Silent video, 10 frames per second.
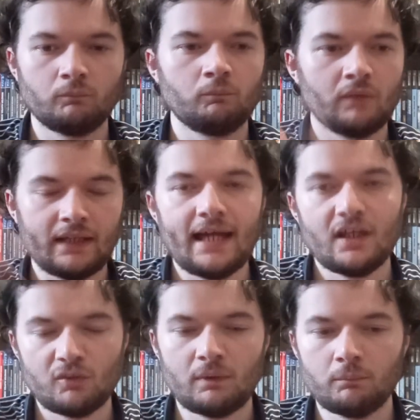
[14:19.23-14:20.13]
I get
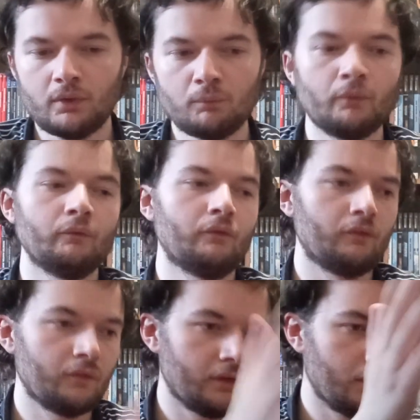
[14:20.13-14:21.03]
X amount per month,
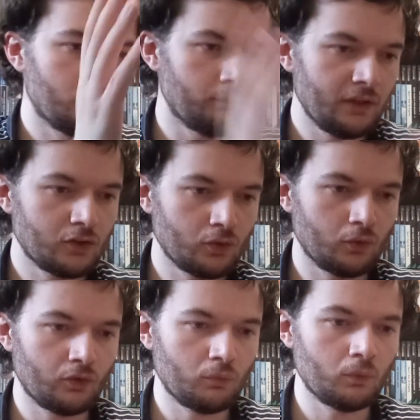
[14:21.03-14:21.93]
big
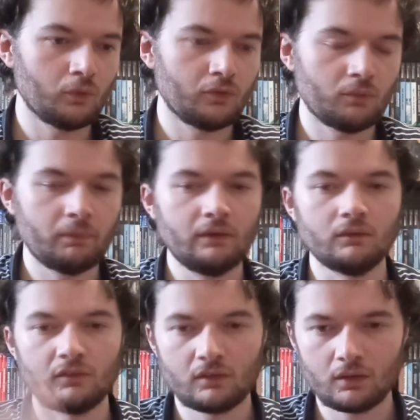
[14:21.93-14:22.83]
chunk towards
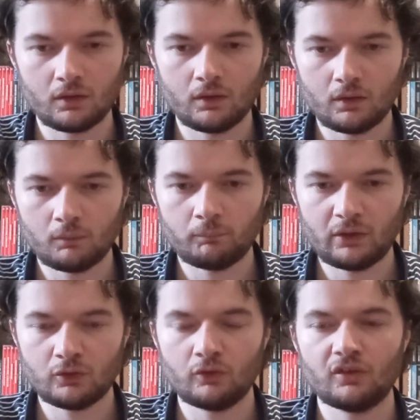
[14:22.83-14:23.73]
bills, big
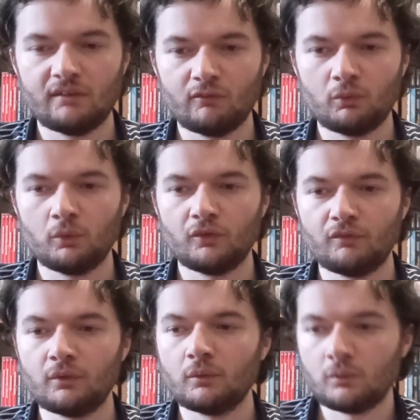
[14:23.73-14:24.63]
chunk saved towards
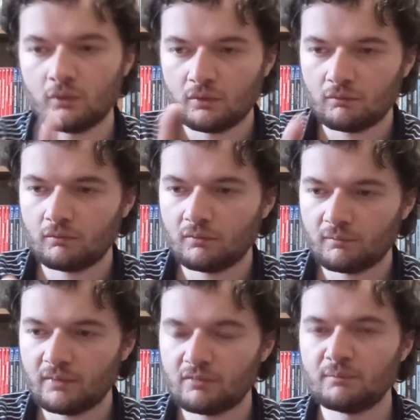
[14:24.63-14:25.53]
food, a
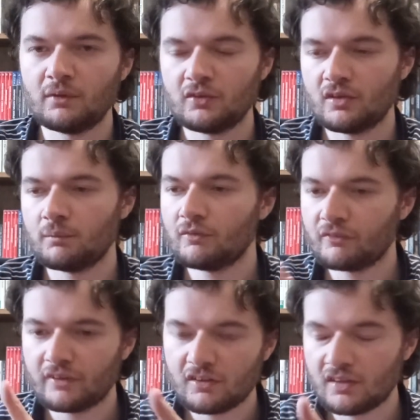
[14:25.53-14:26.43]
bit of an emergency buffer,
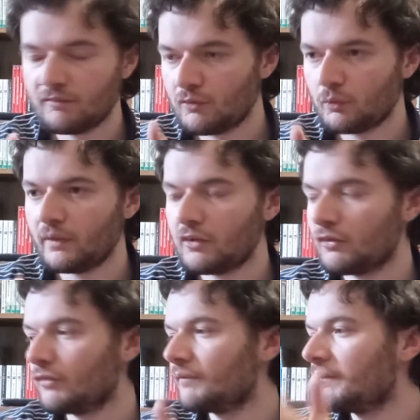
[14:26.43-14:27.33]
any savings, all that stuff,